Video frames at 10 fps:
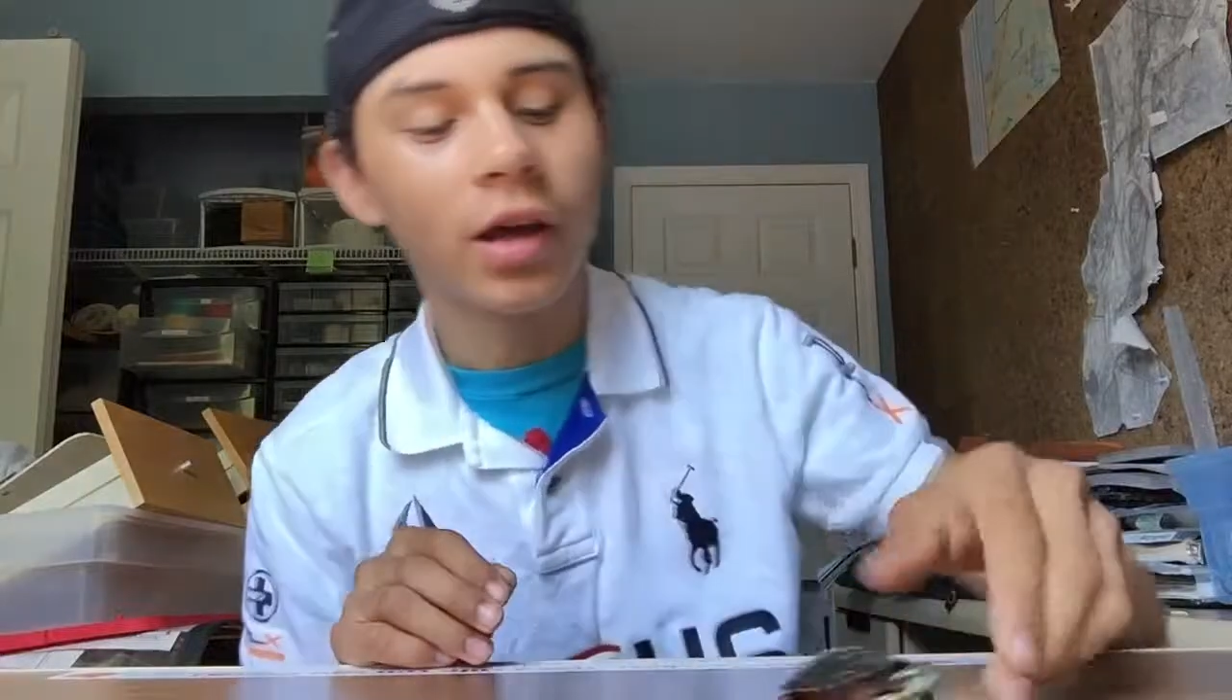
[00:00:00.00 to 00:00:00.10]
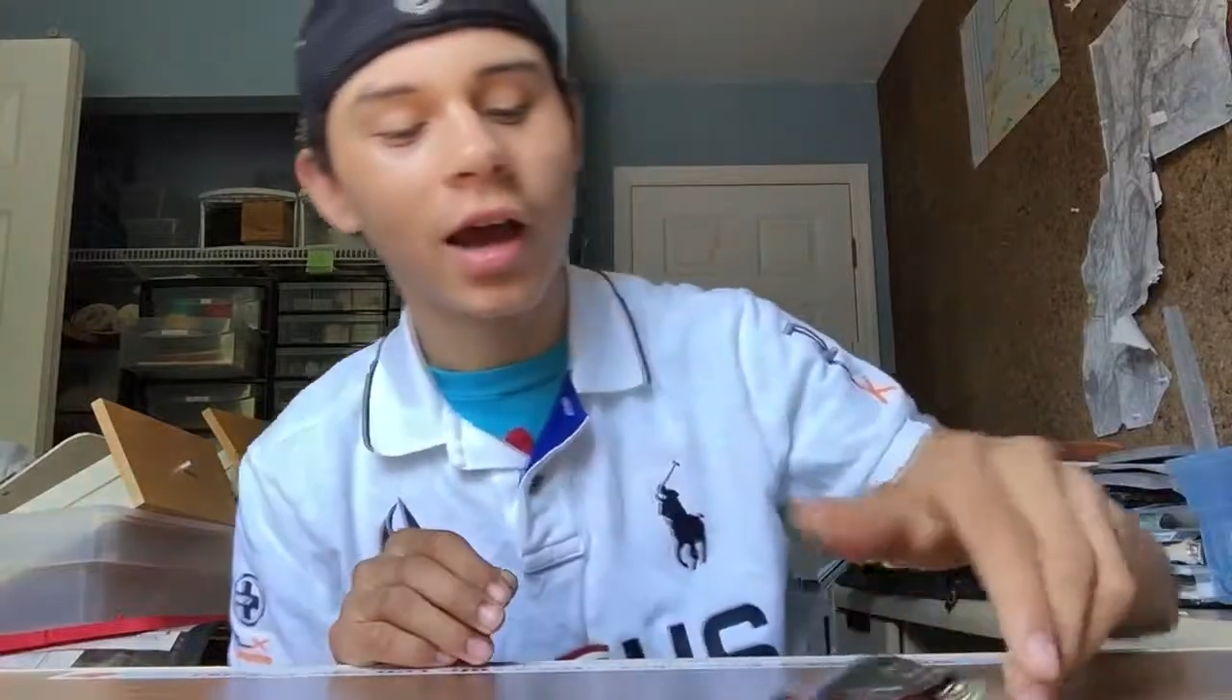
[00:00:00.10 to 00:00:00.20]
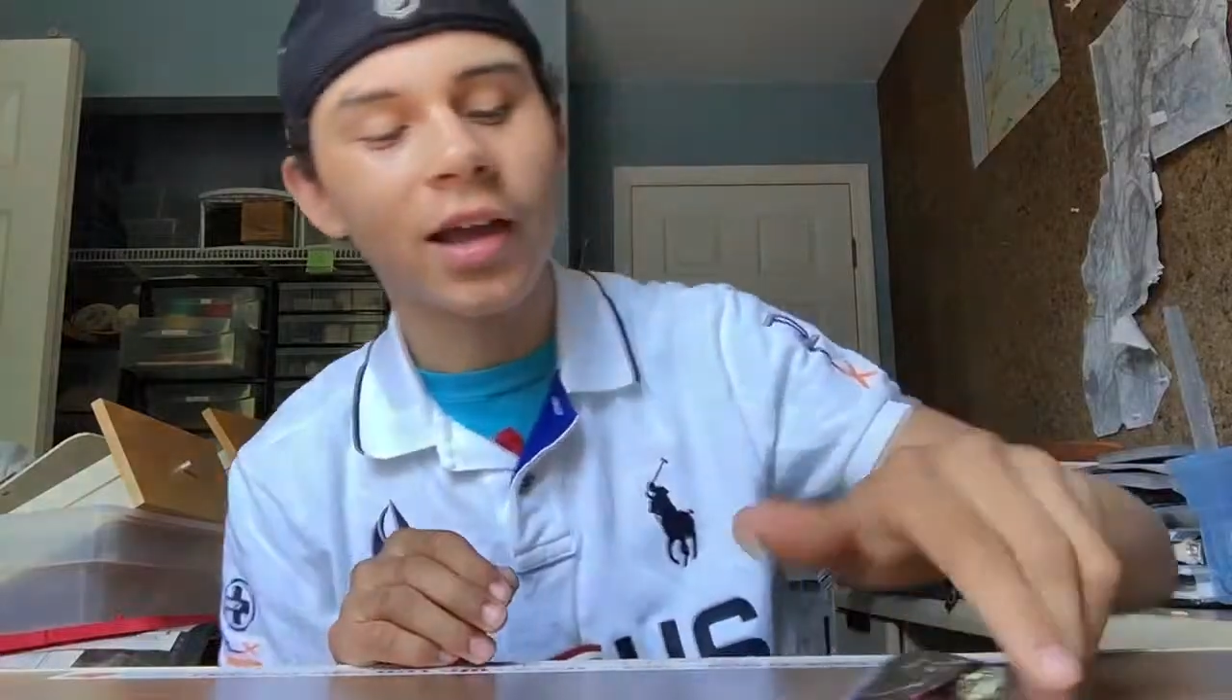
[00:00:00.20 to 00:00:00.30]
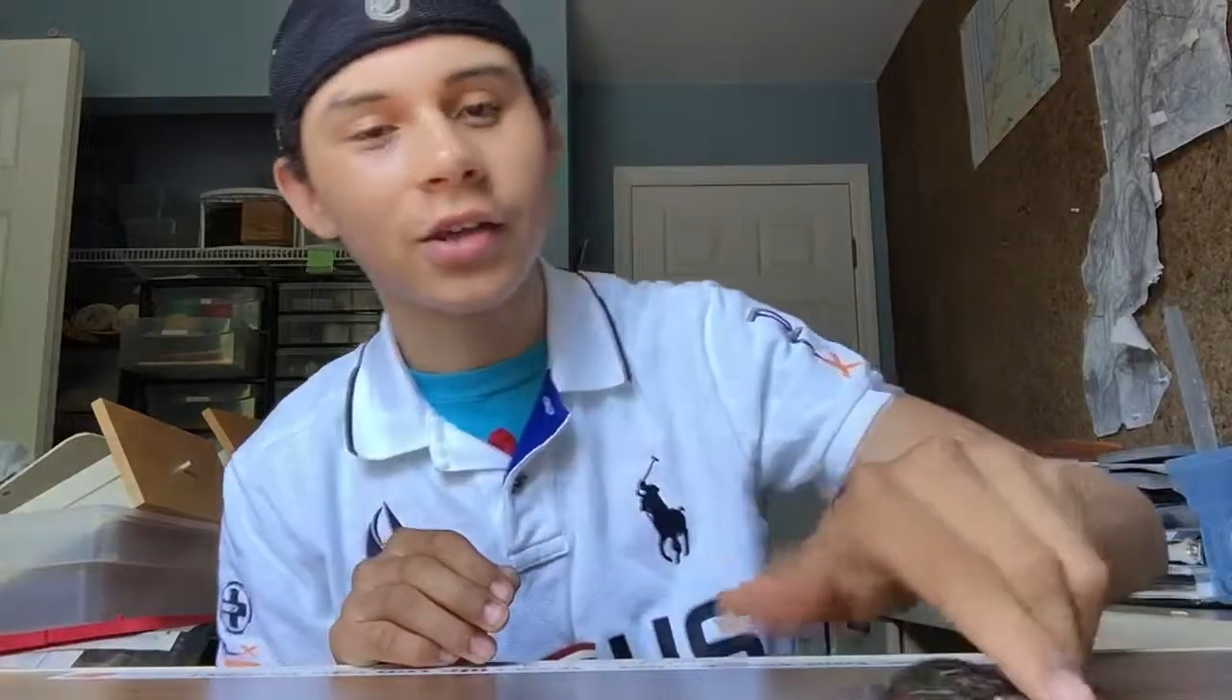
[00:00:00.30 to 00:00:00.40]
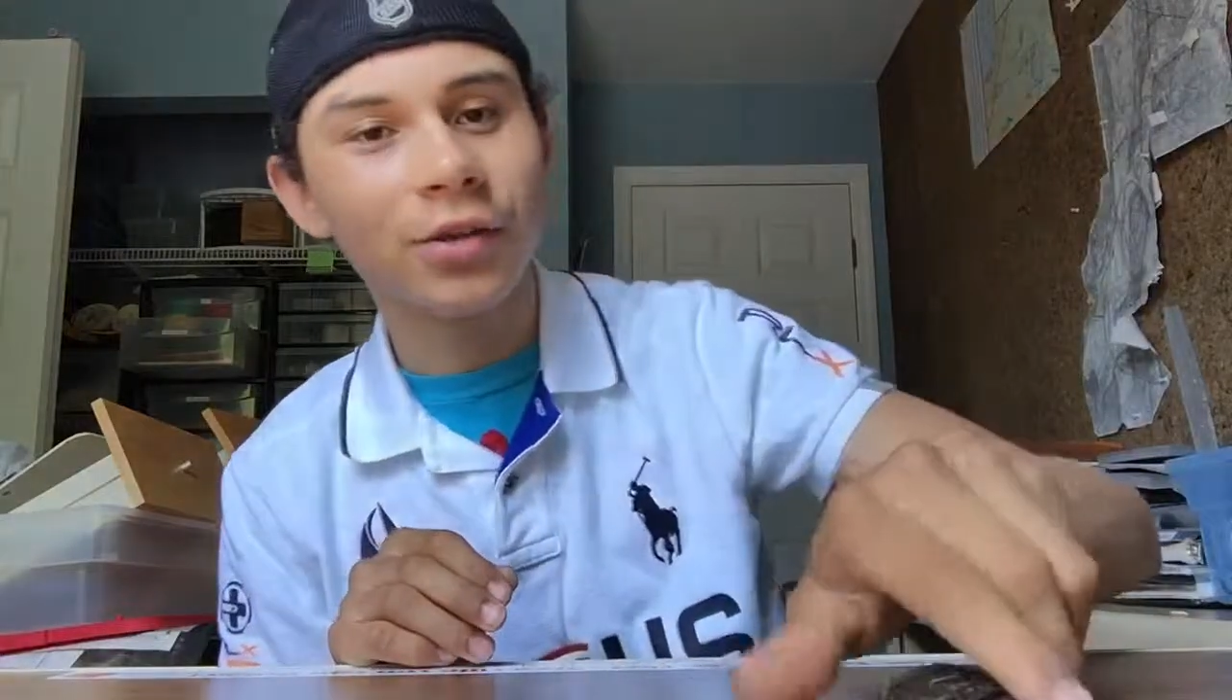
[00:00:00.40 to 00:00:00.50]

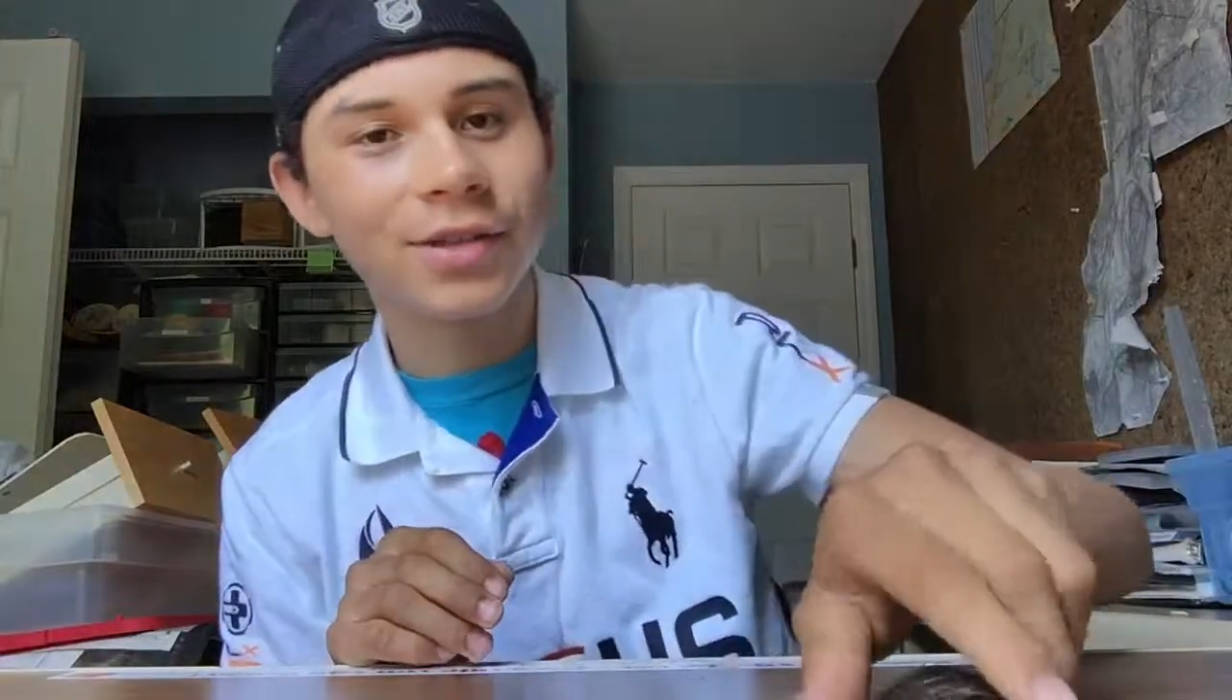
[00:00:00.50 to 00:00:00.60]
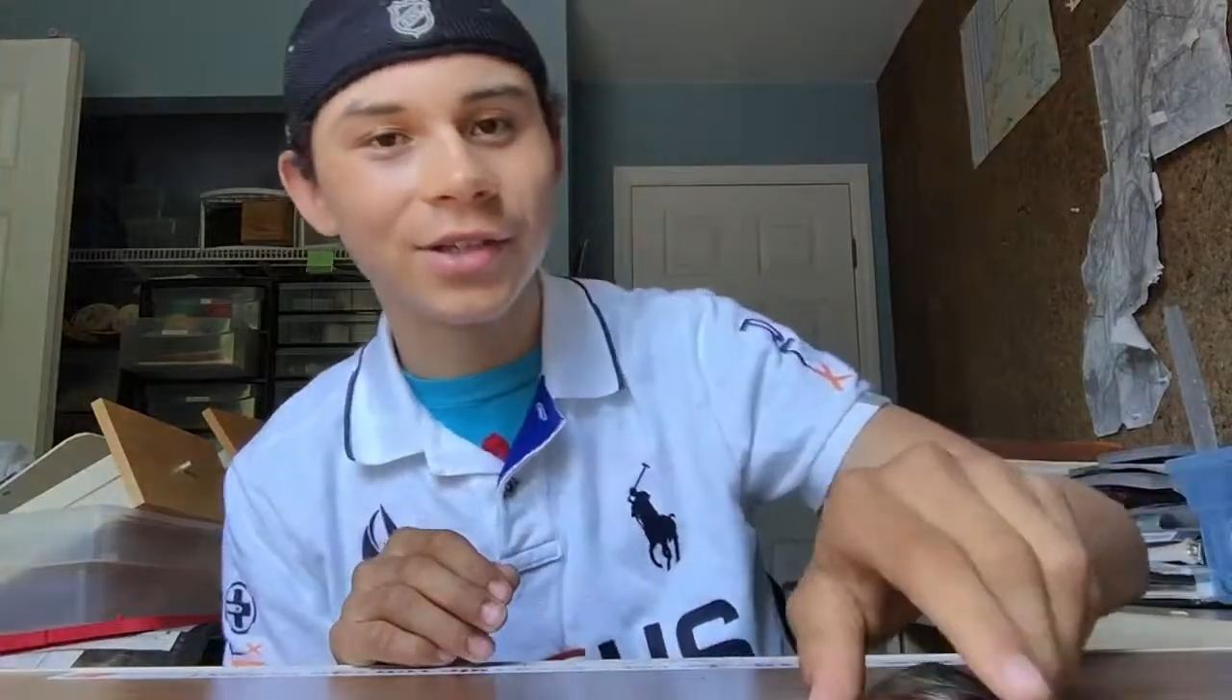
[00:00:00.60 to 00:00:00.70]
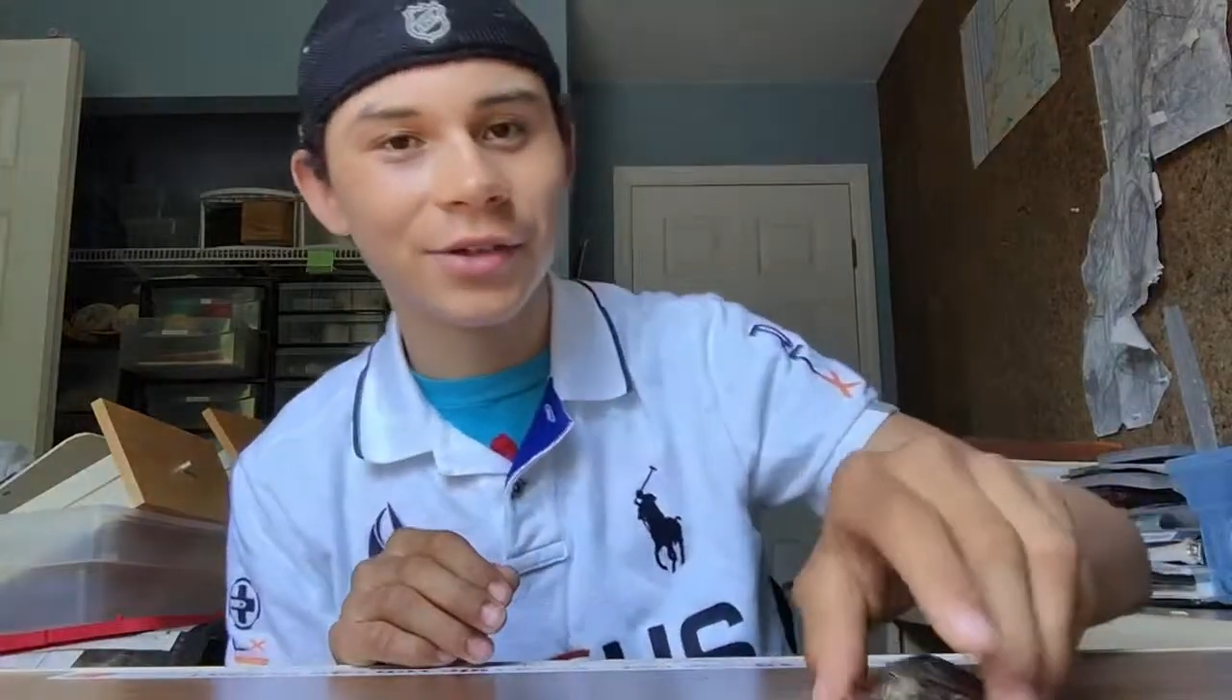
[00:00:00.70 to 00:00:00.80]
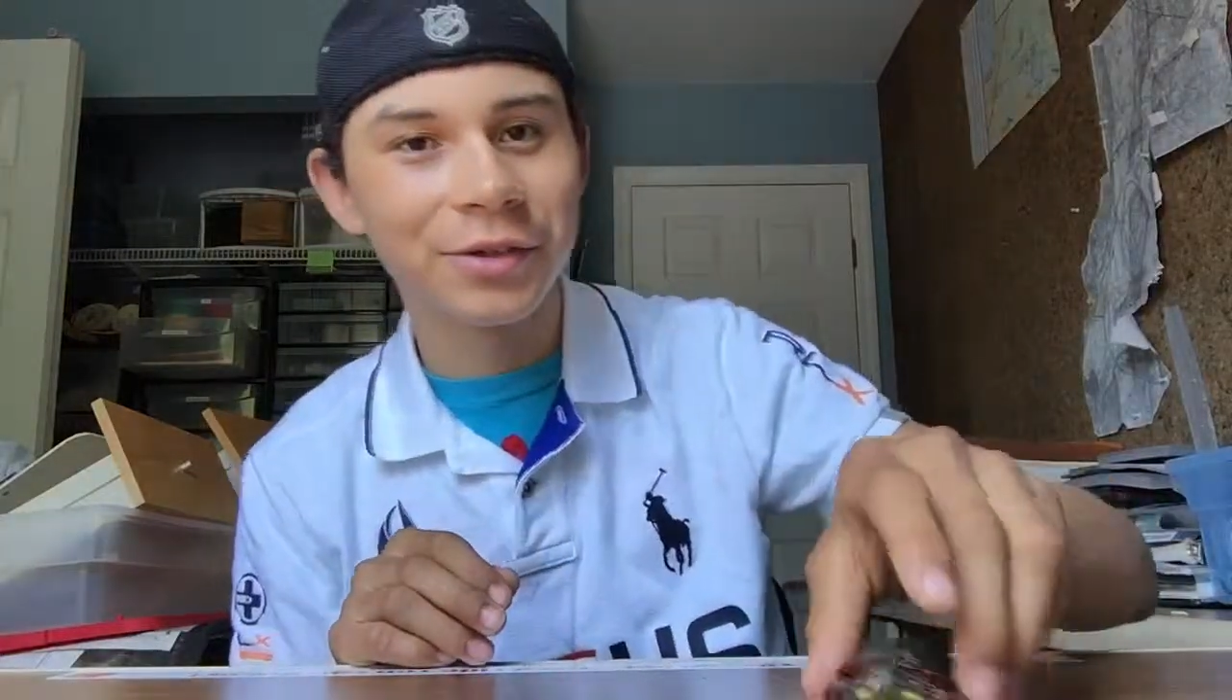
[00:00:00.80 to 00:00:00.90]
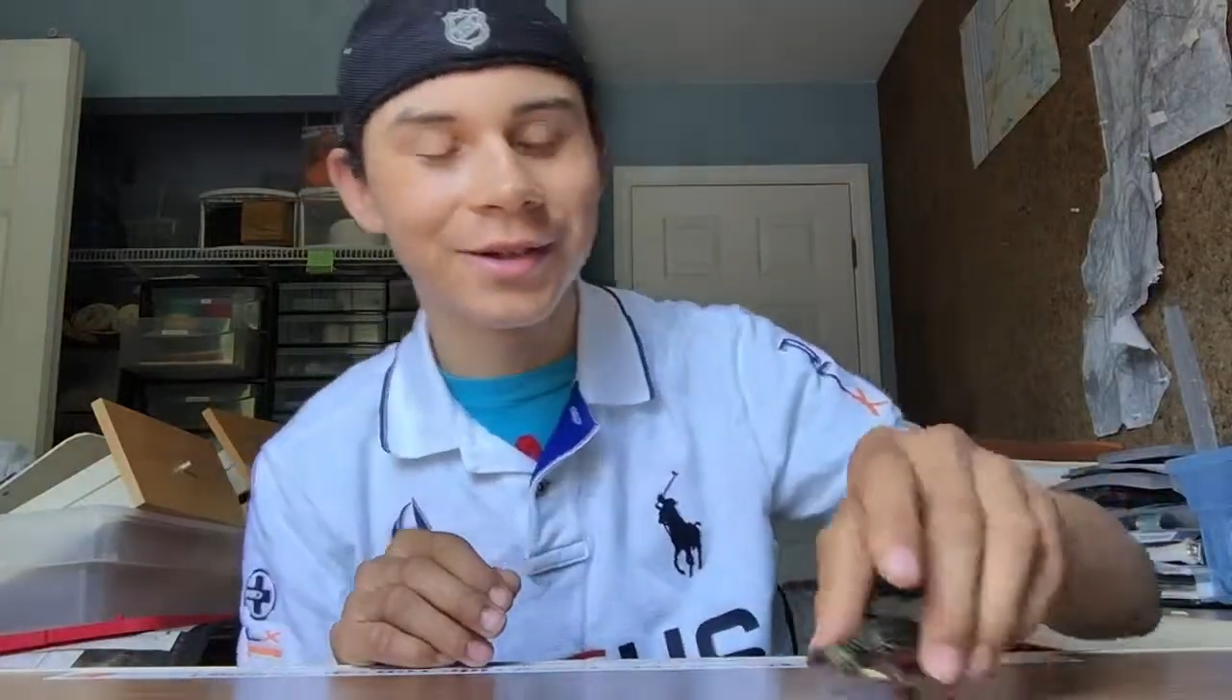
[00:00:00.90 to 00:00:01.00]
I used
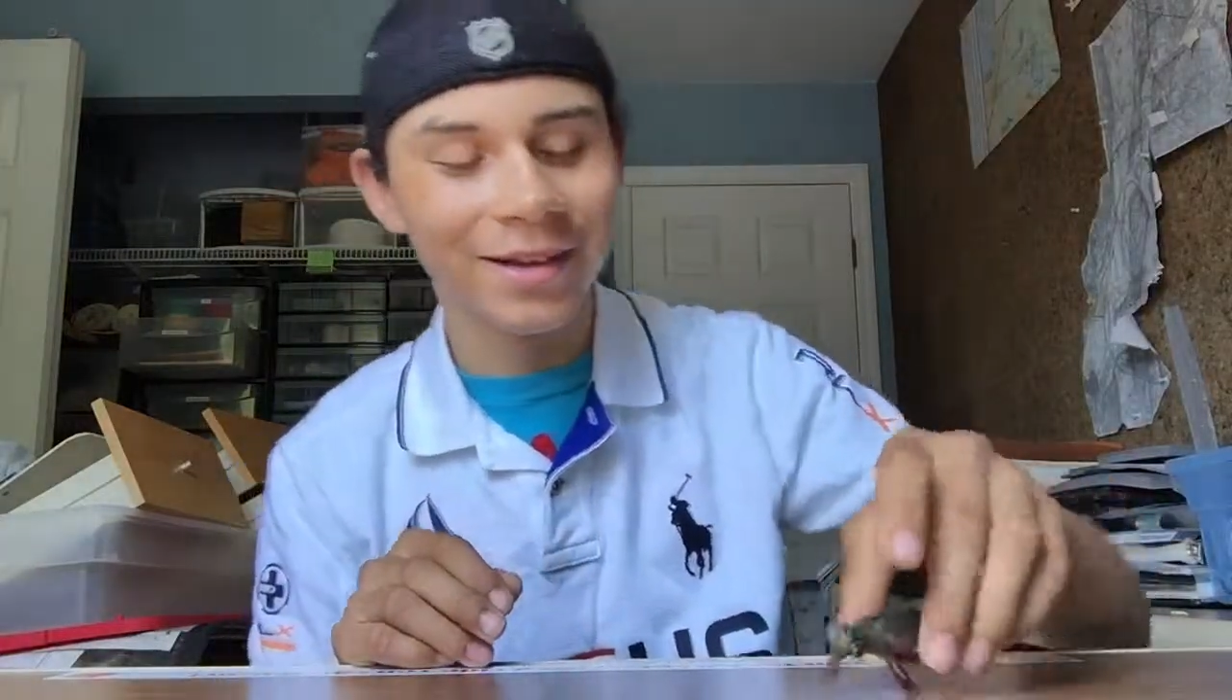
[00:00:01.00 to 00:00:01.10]
to,